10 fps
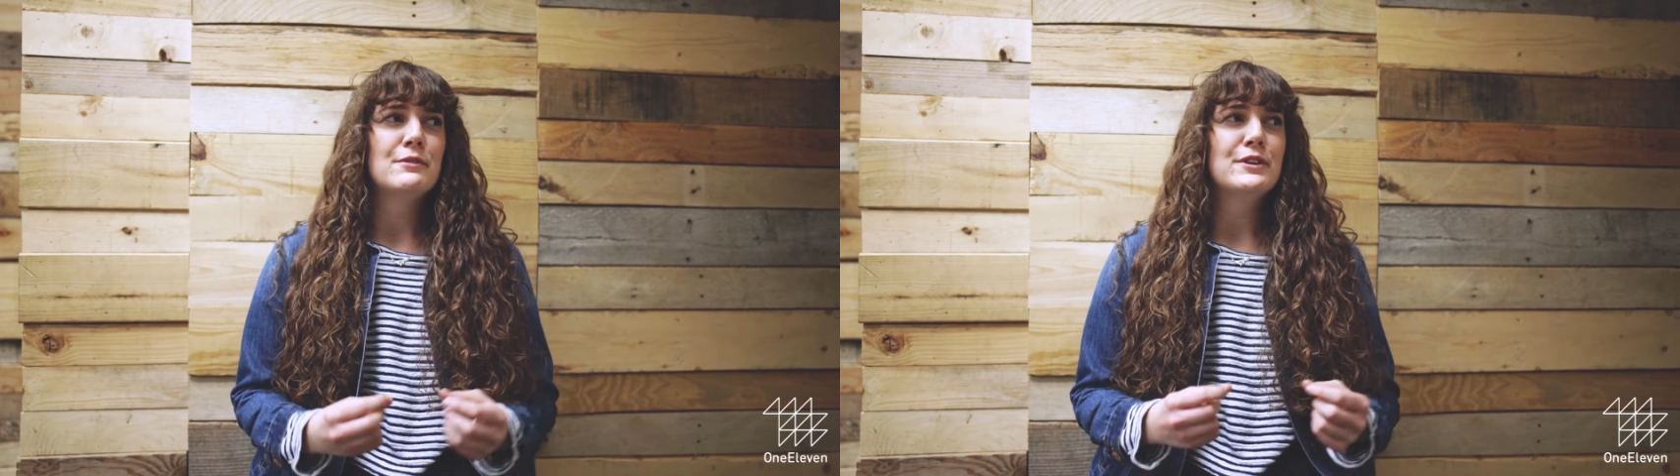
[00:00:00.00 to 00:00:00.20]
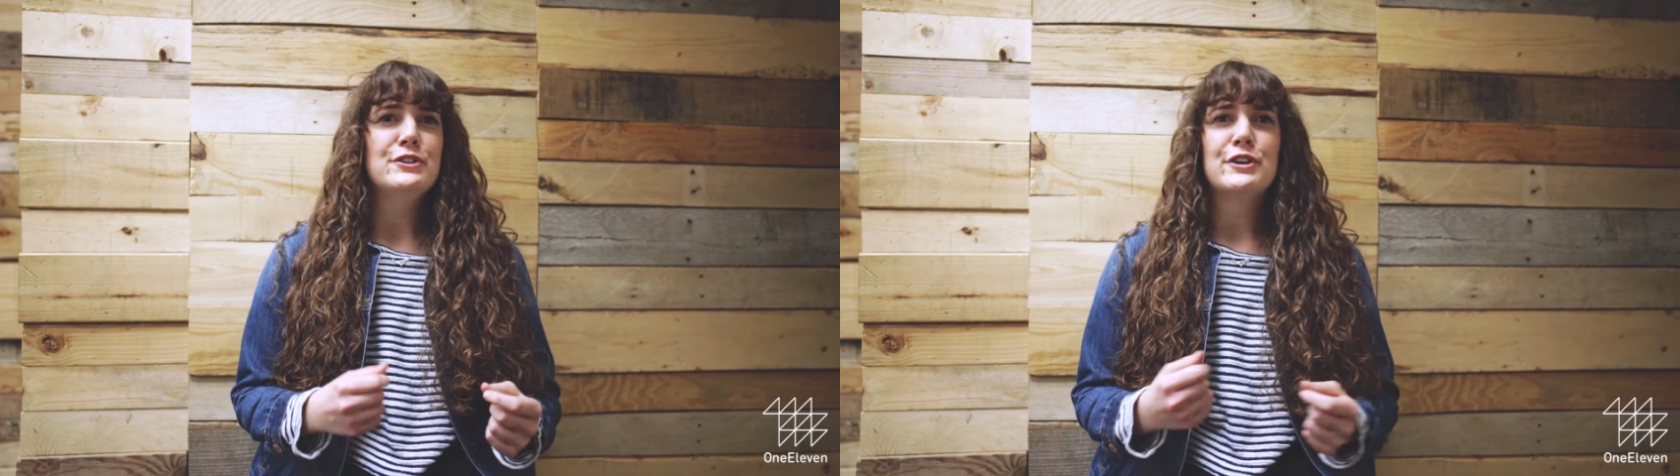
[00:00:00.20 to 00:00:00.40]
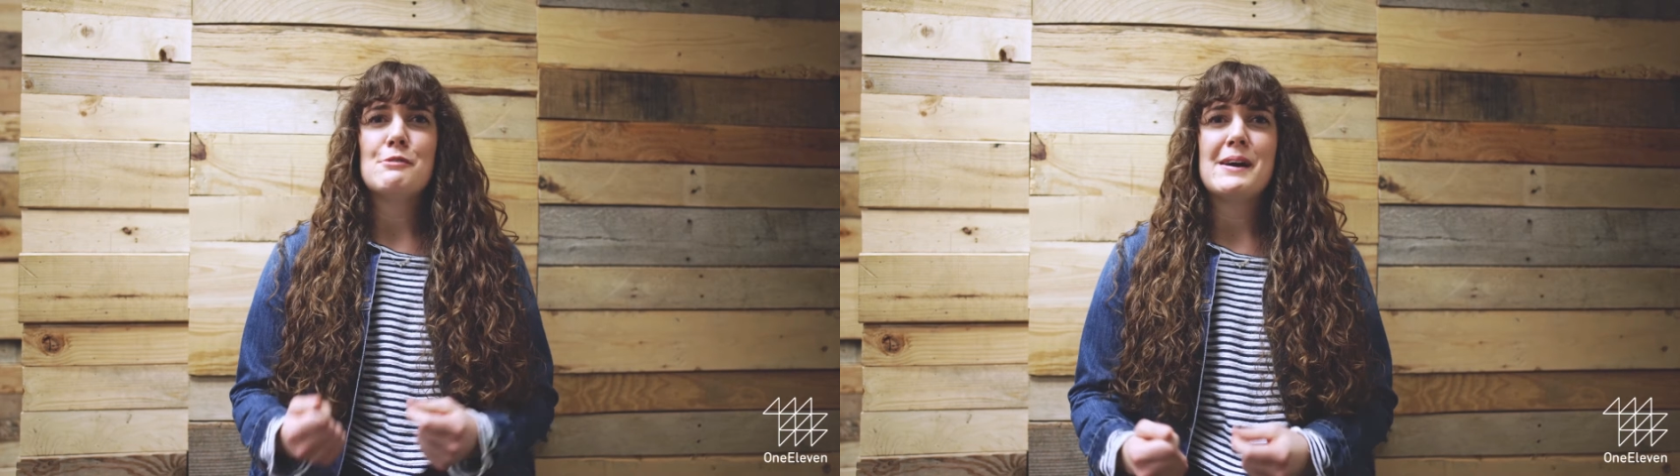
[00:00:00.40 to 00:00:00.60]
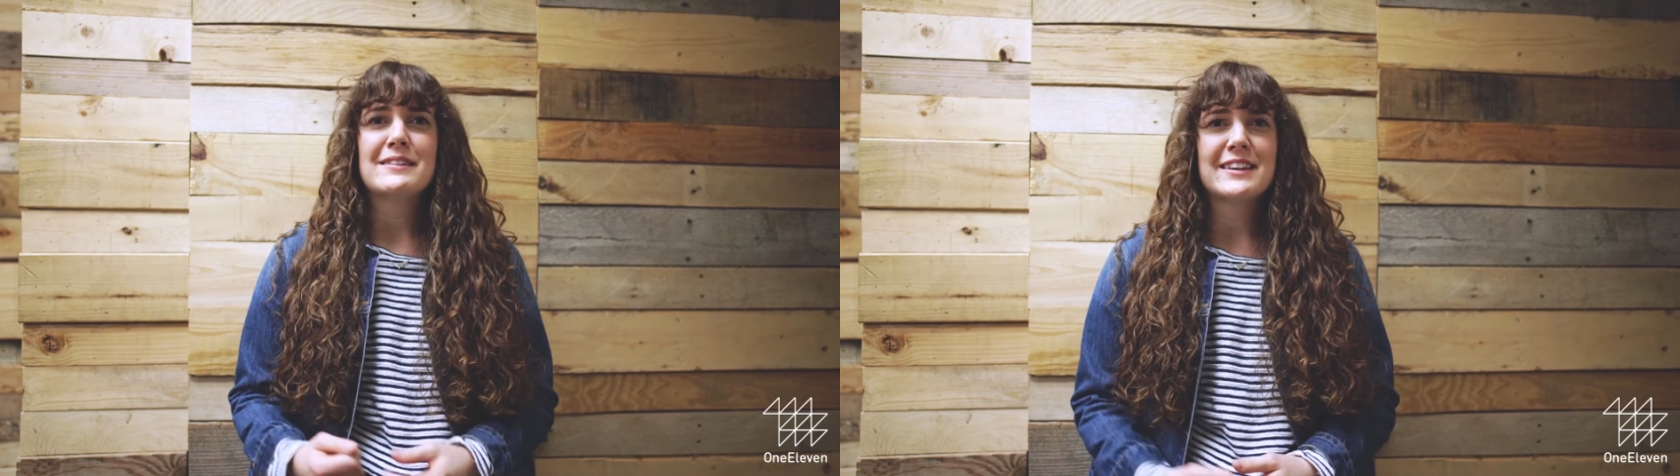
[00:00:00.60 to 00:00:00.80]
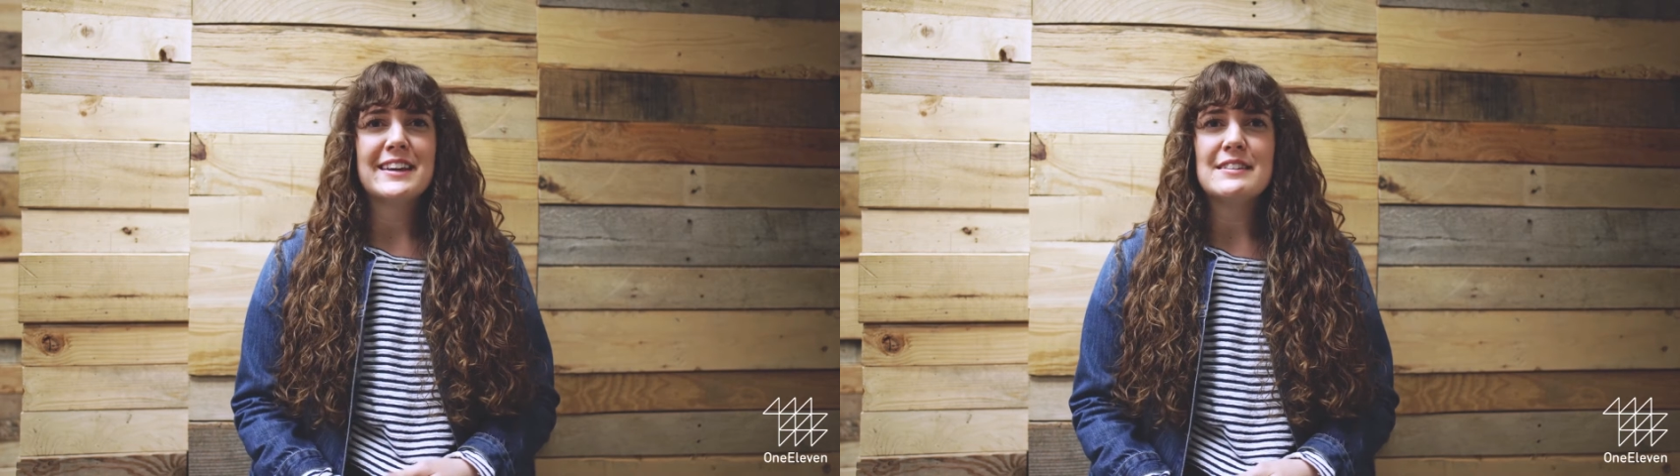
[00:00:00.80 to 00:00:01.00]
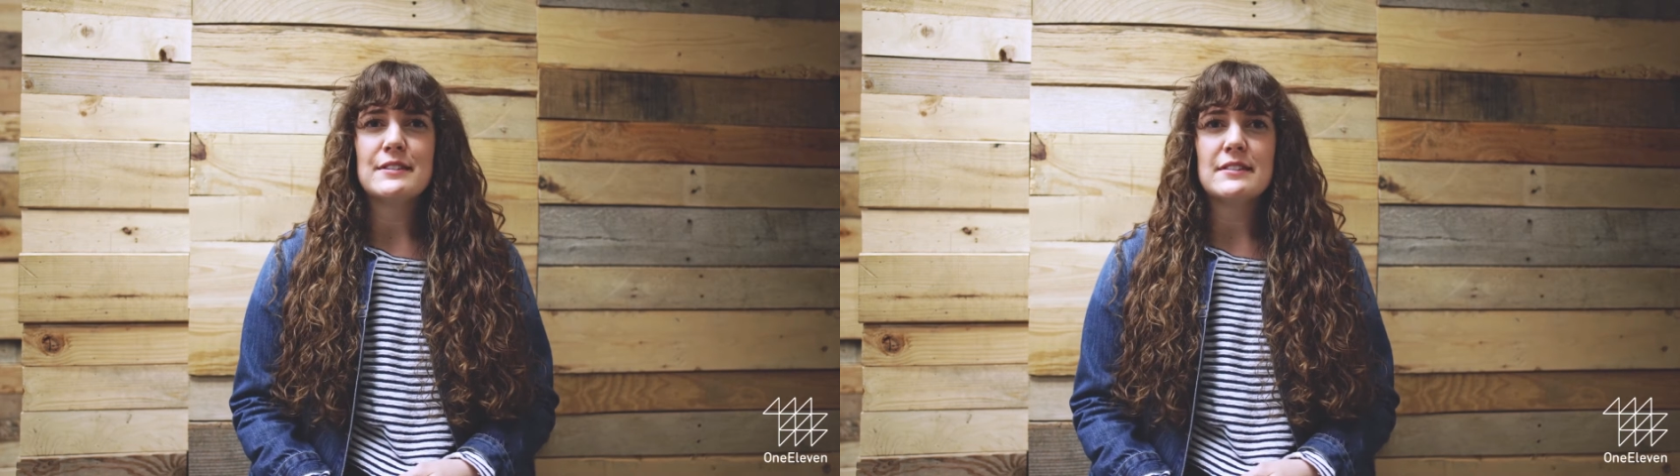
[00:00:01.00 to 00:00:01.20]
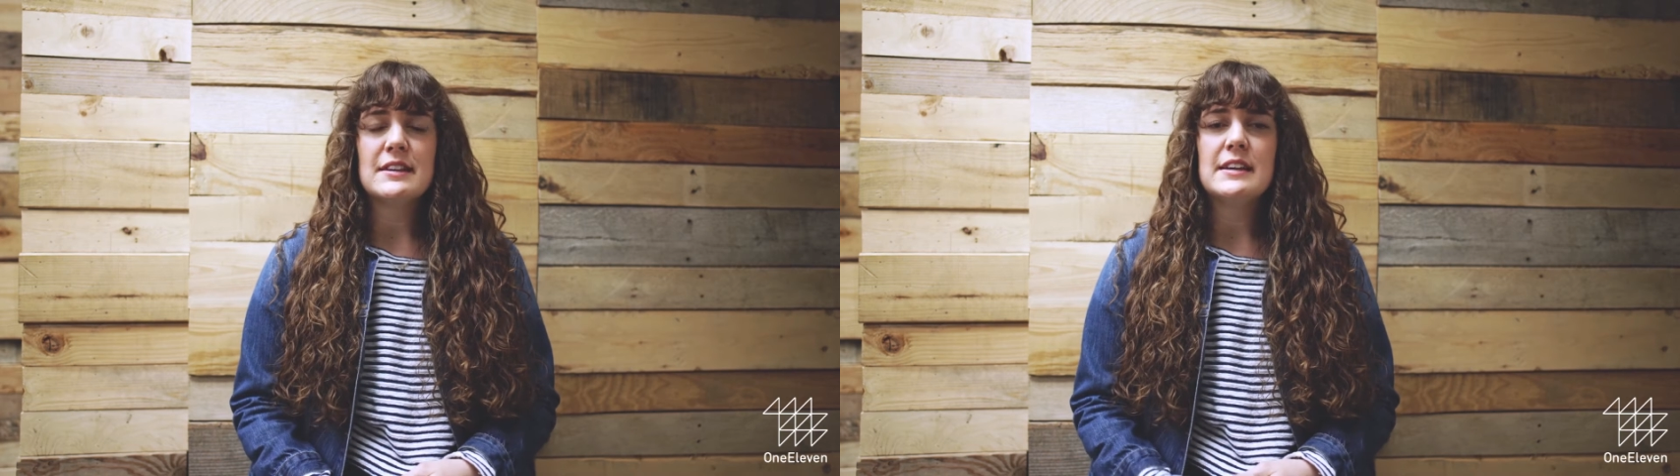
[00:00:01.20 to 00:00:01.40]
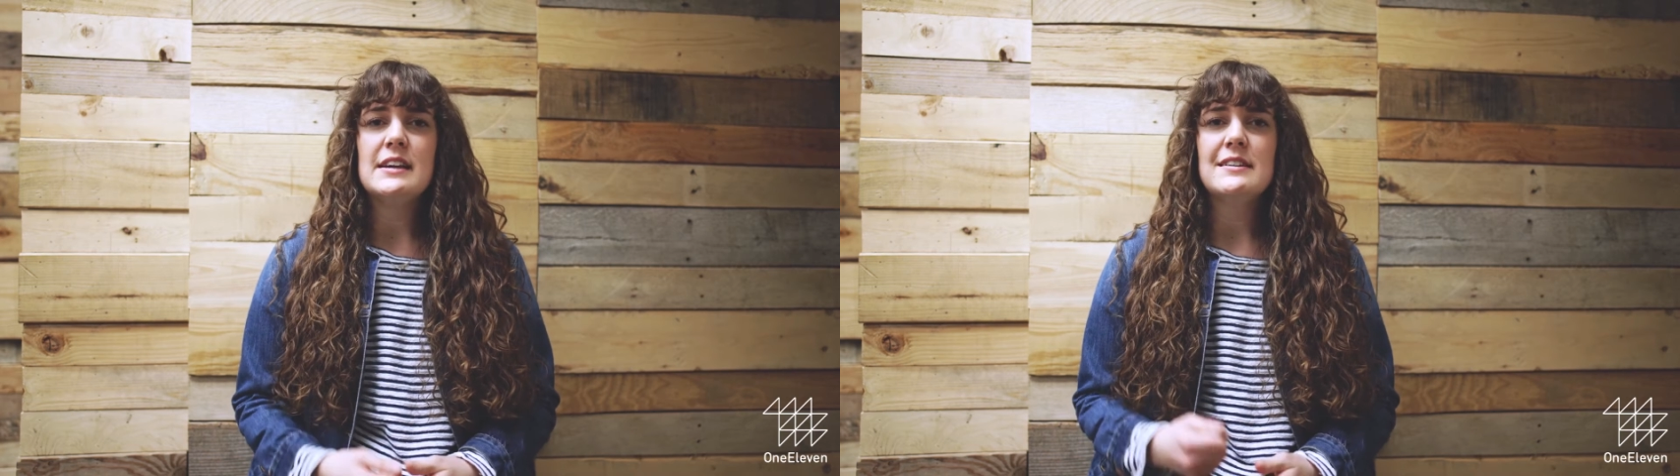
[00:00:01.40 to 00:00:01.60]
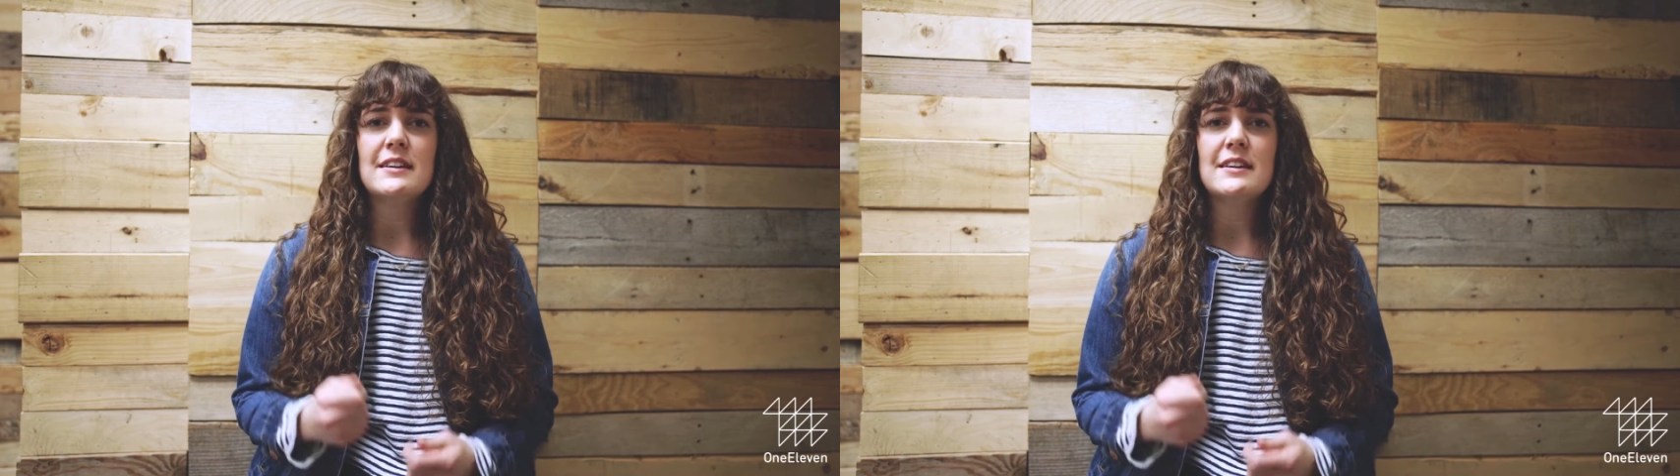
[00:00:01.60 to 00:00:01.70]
when you go back to Kansas City,